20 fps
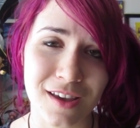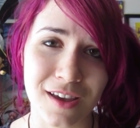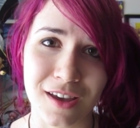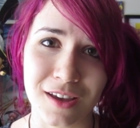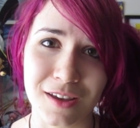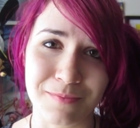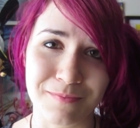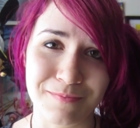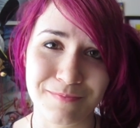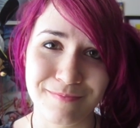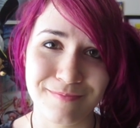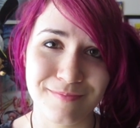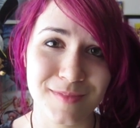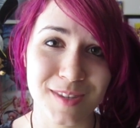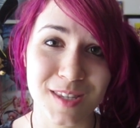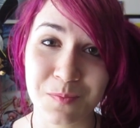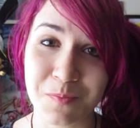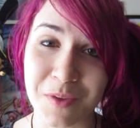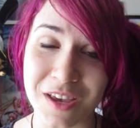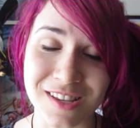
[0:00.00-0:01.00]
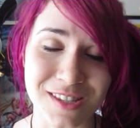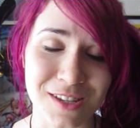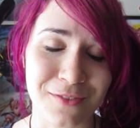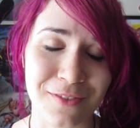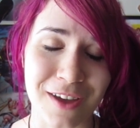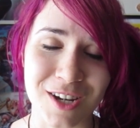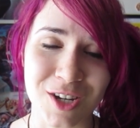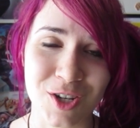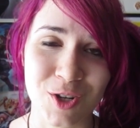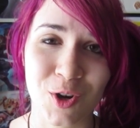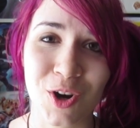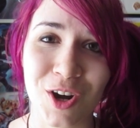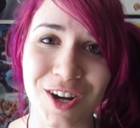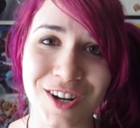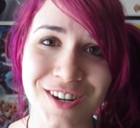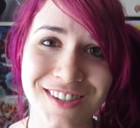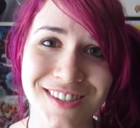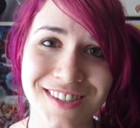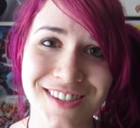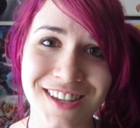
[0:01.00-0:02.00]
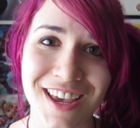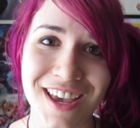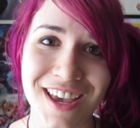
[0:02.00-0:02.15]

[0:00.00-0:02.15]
uh, space adventurers,